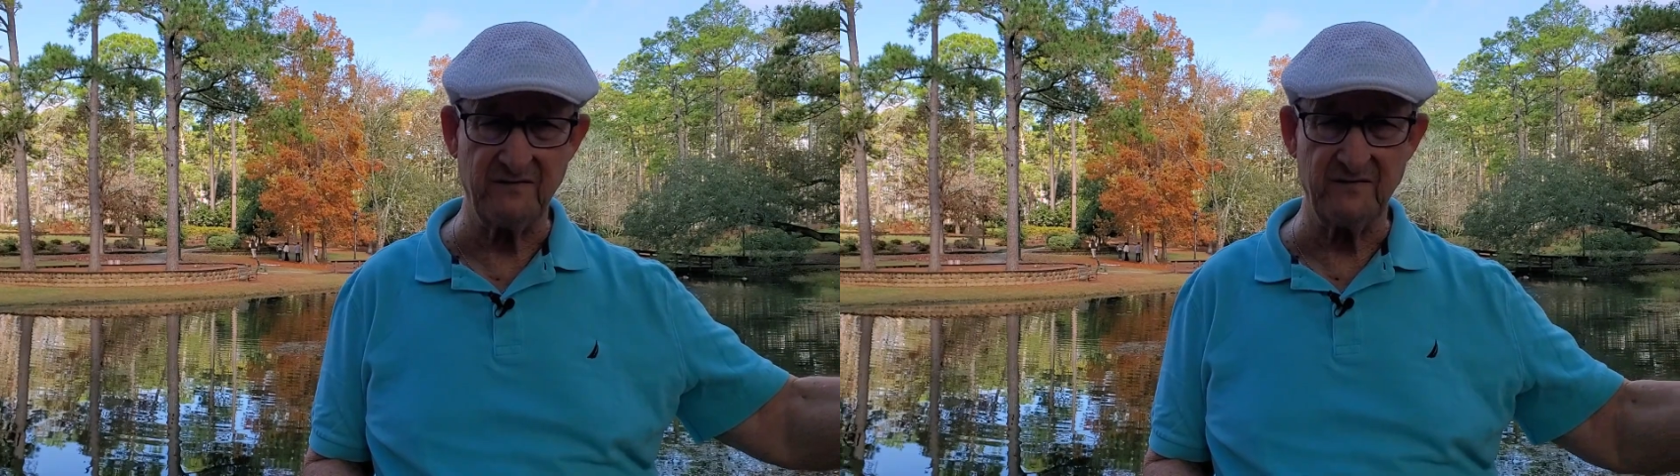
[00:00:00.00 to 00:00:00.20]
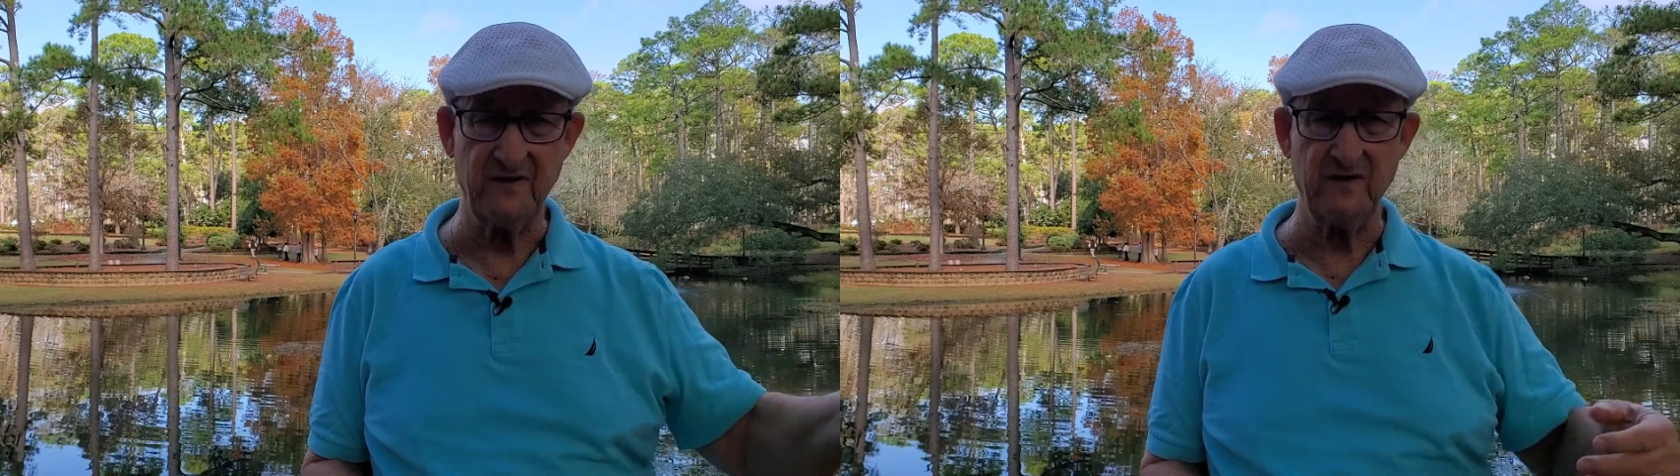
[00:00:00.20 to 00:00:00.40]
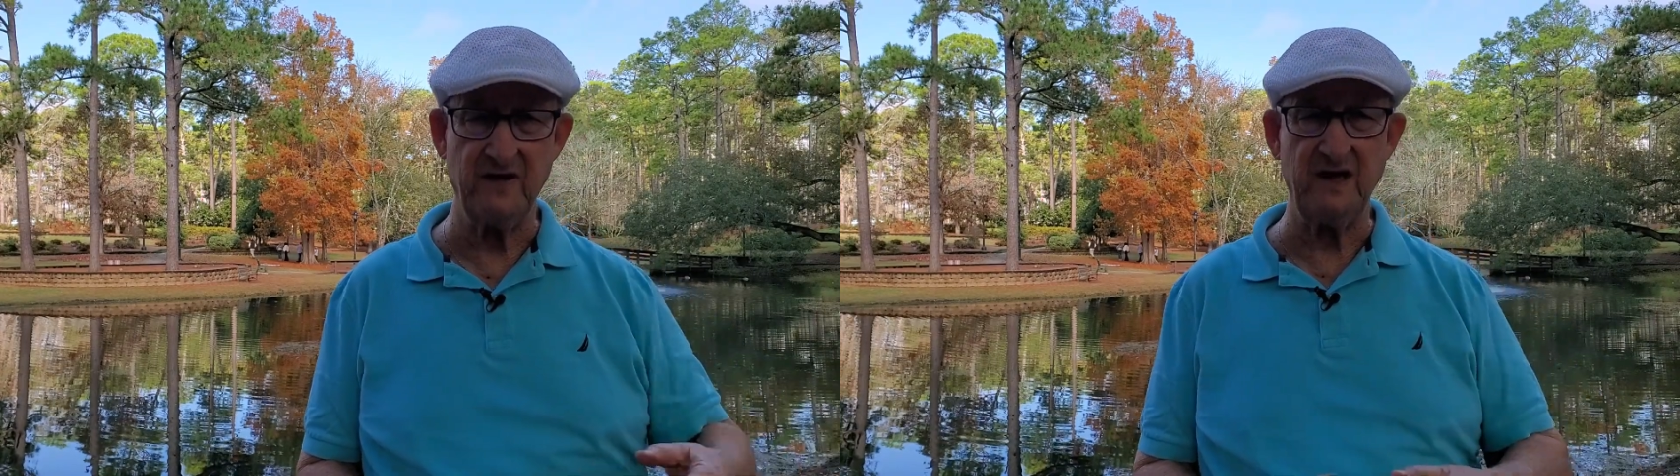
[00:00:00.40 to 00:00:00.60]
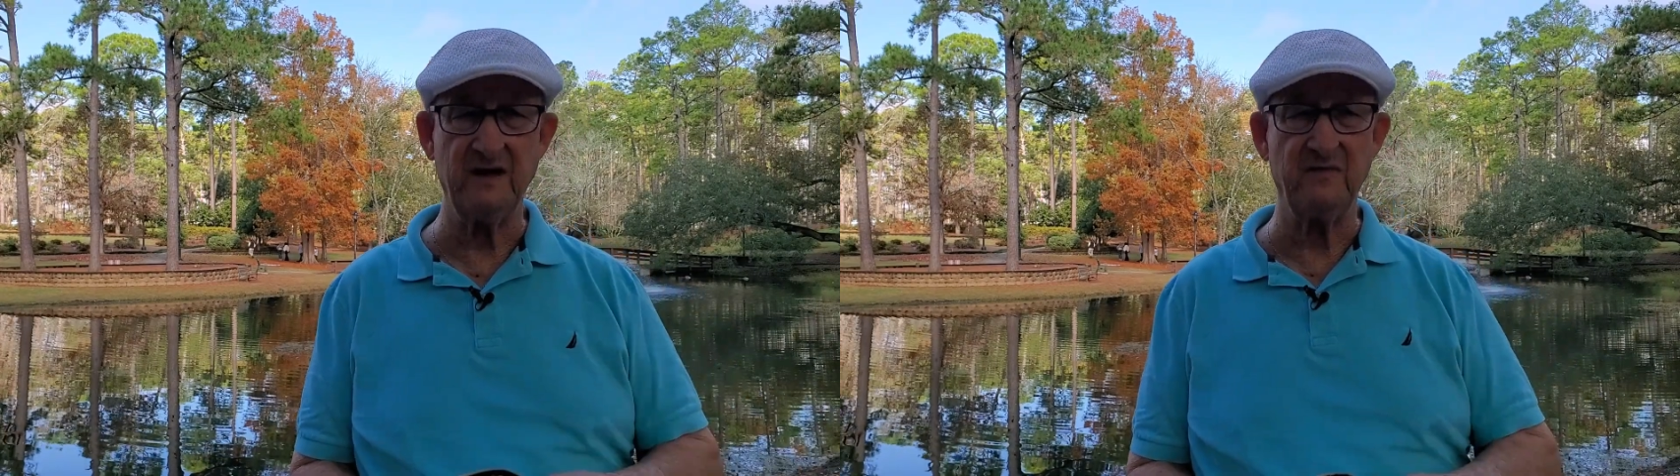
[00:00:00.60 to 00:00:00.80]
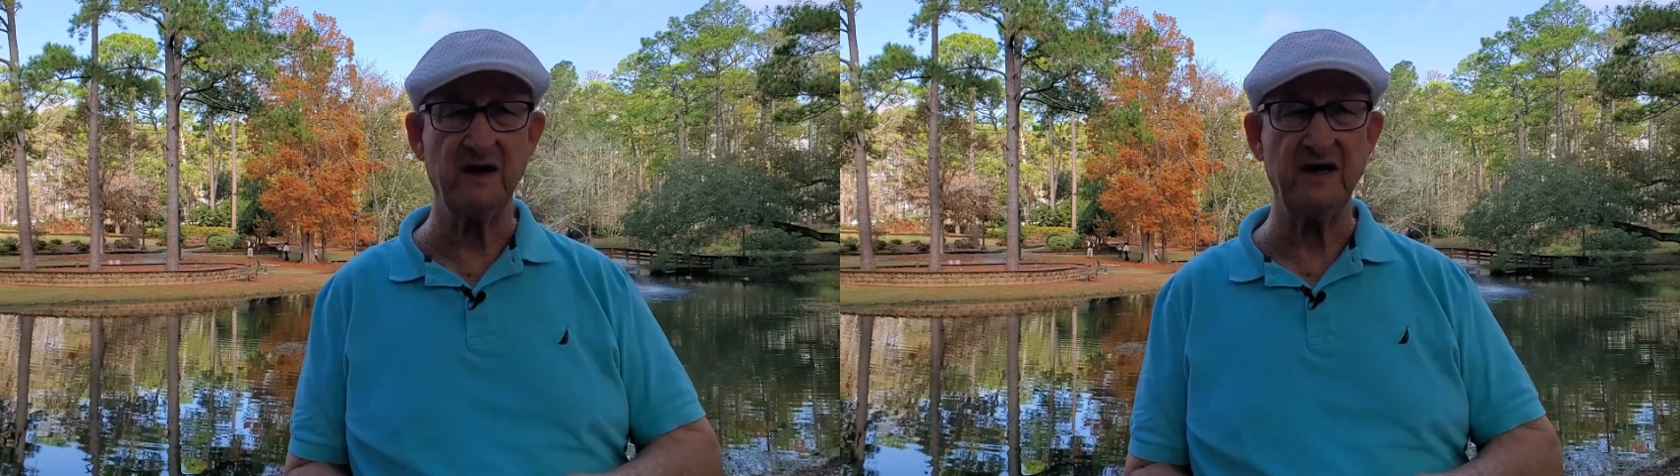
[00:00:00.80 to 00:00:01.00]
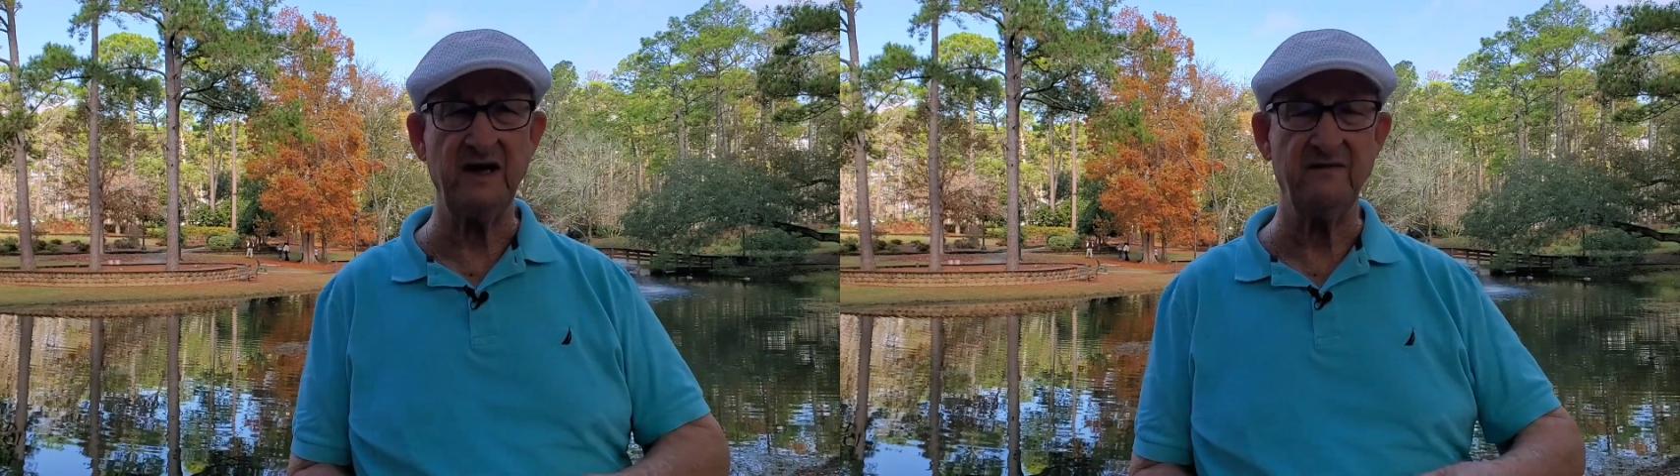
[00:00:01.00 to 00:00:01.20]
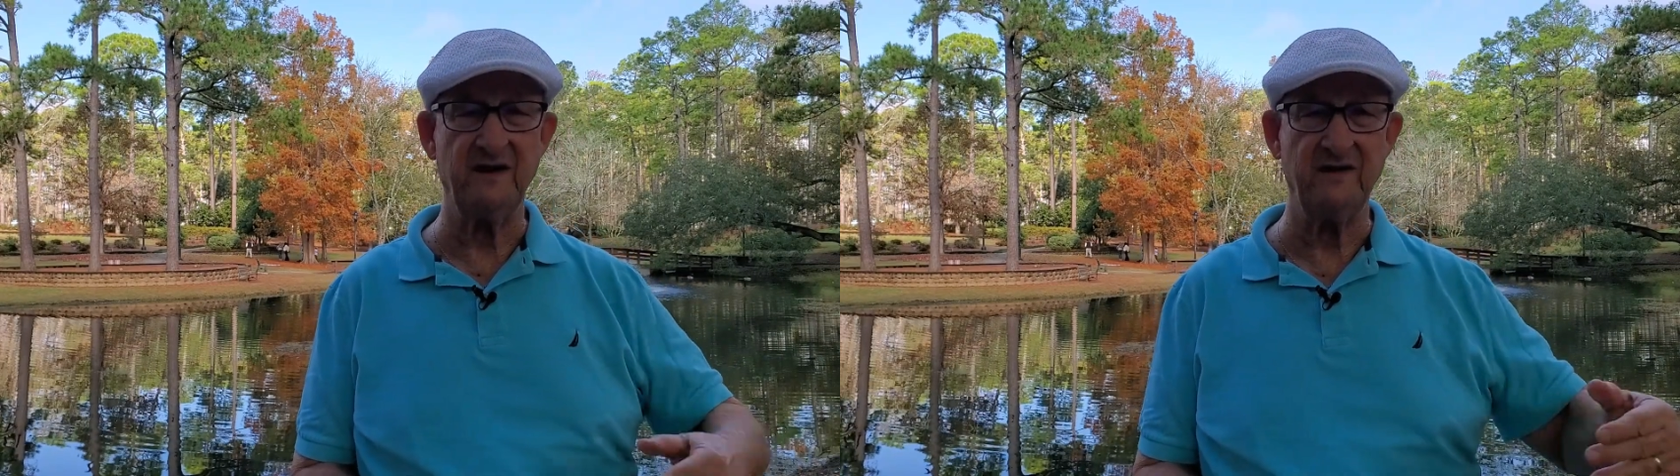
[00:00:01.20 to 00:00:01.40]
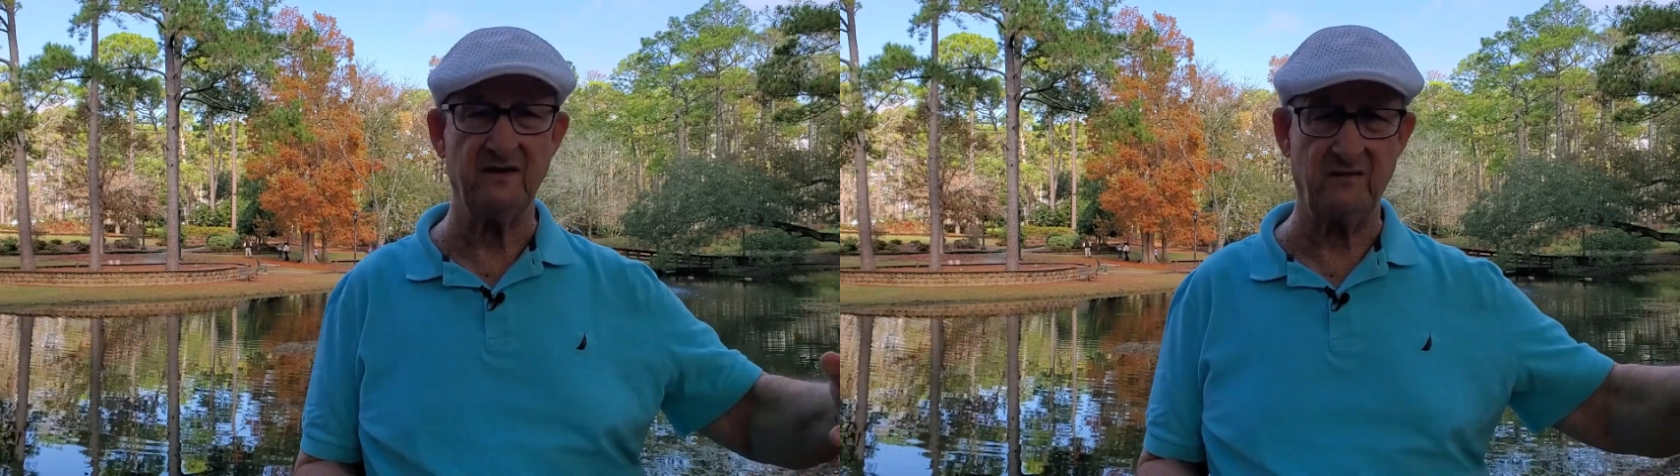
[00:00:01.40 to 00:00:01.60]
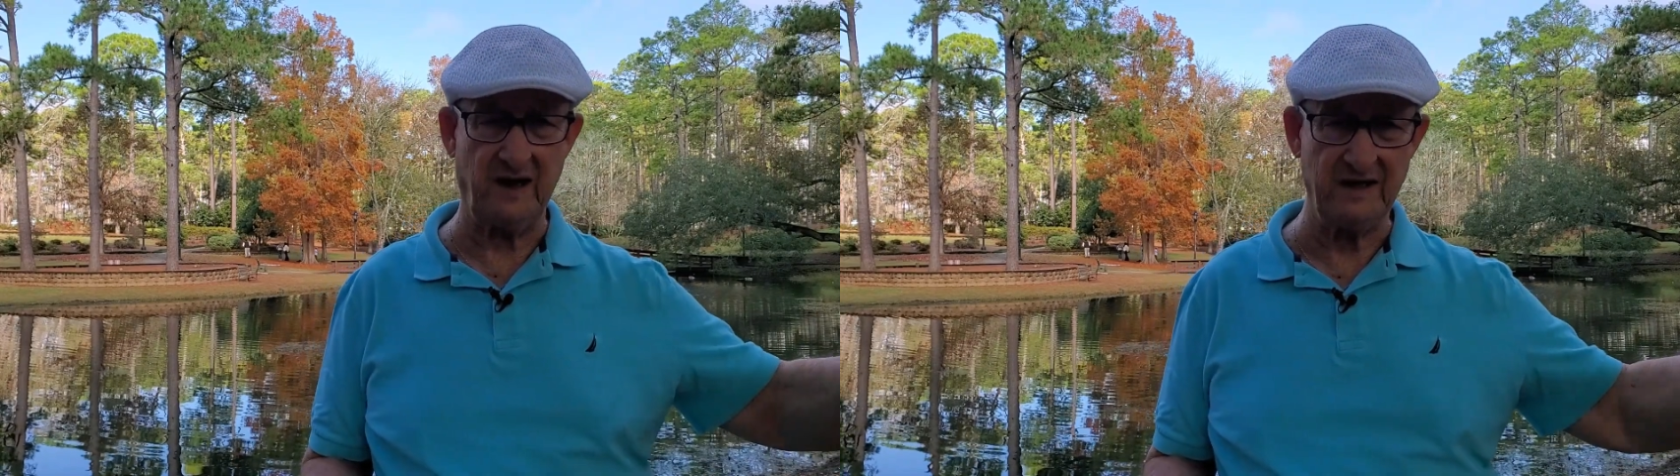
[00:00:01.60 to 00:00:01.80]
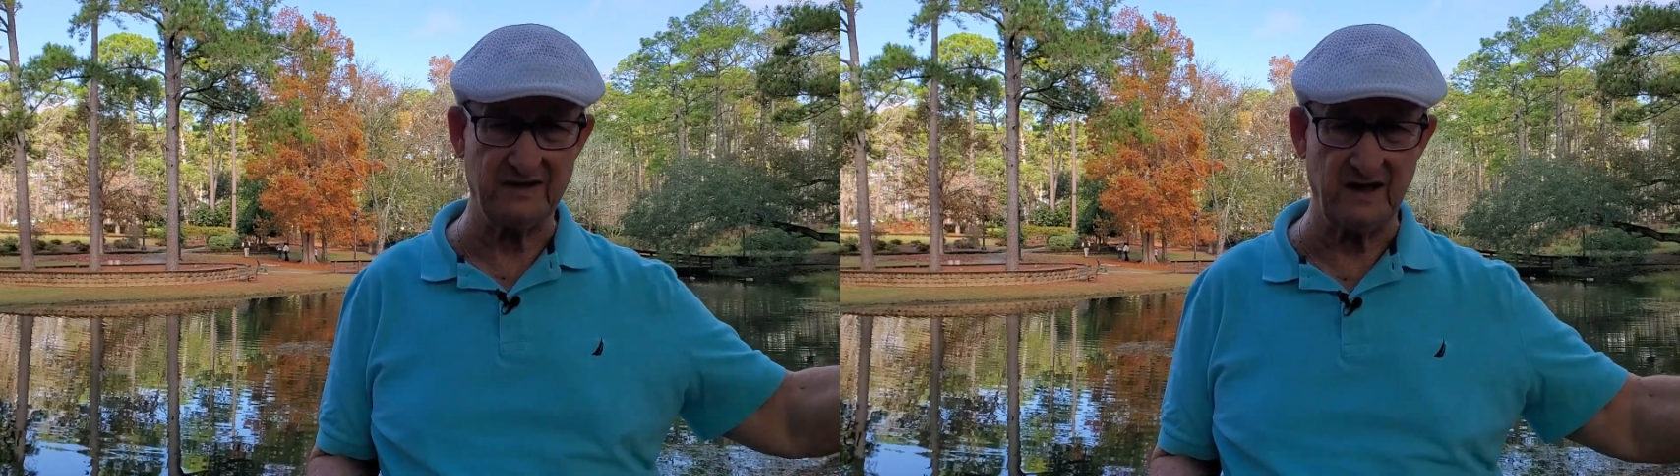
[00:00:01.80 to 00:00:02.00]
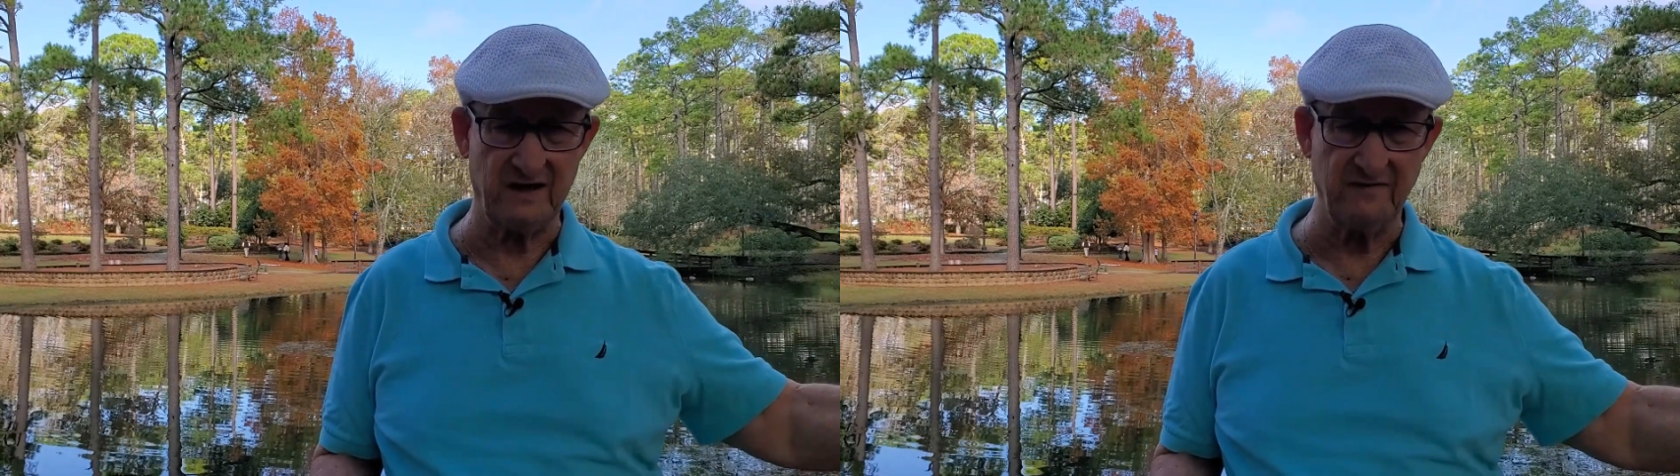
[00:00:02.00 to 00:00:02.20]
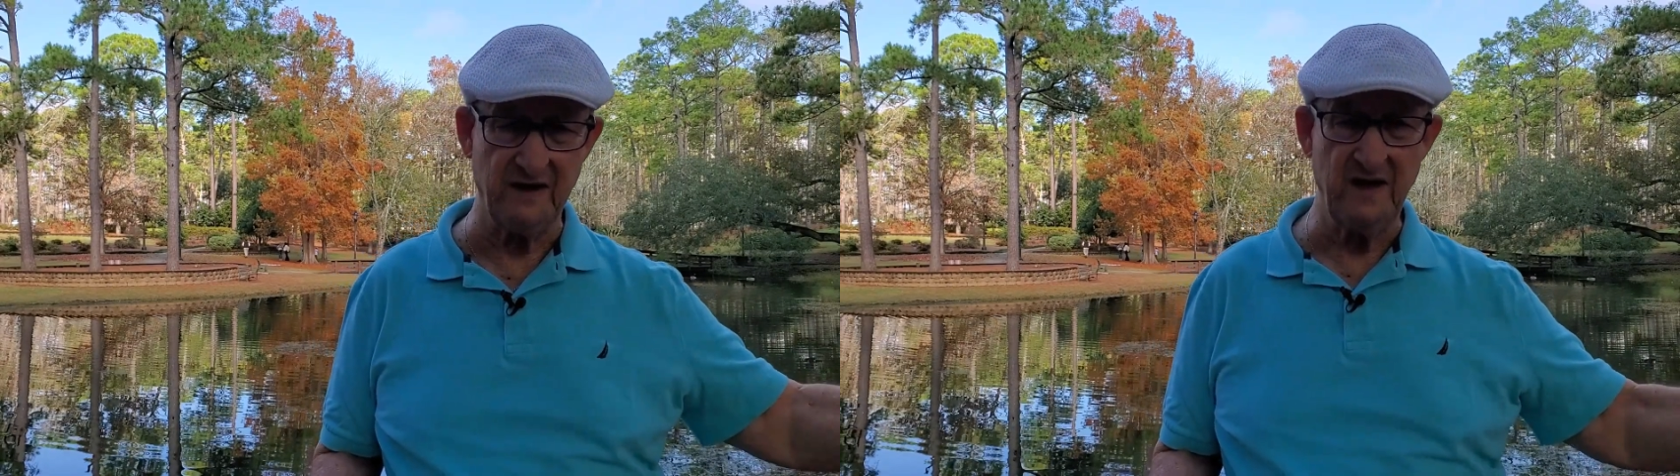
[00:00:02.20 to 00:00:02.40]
You need to believe in the right stuff,